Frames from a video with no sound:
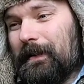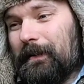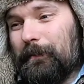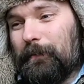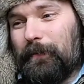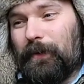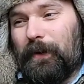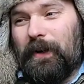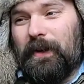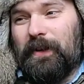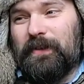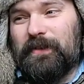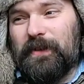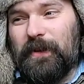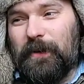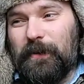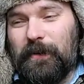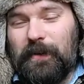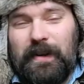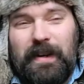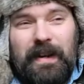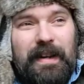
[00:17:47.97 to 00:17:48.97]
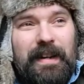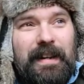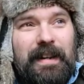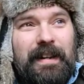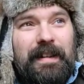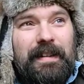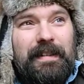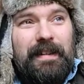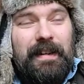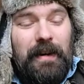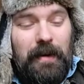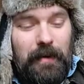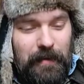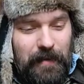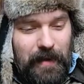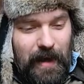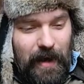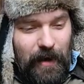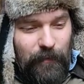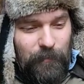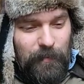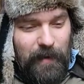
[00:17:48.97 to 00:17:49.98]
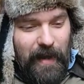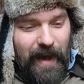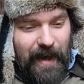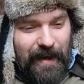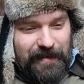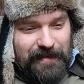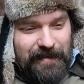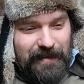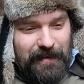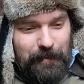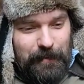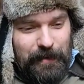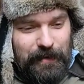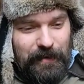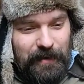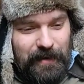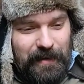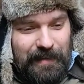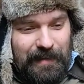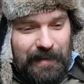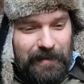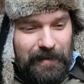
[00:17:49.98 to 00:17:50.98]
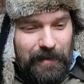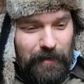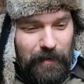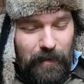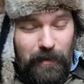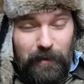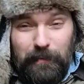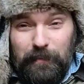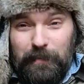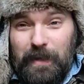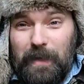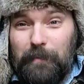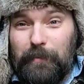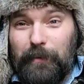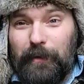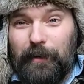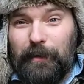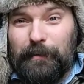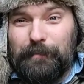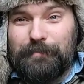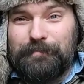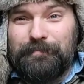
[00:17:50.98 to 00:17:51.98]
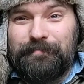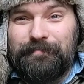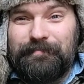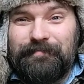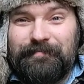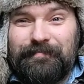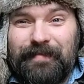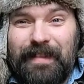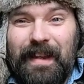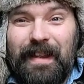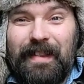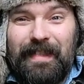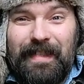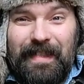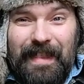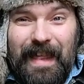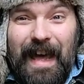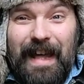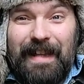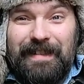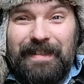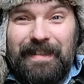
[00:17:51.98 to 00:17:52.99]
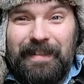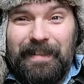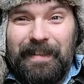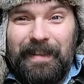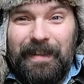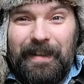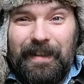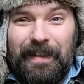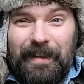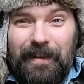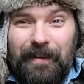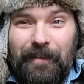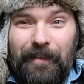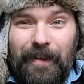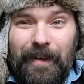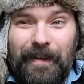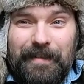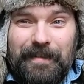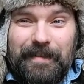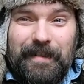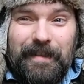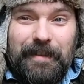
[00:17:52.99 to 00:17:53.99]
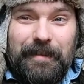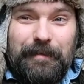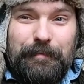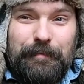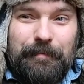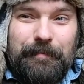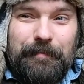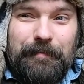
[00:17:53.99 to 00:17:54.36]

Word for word: Pretty soon, uh, you know, the FBI is going to be looking at their own people. That's going to get interesting.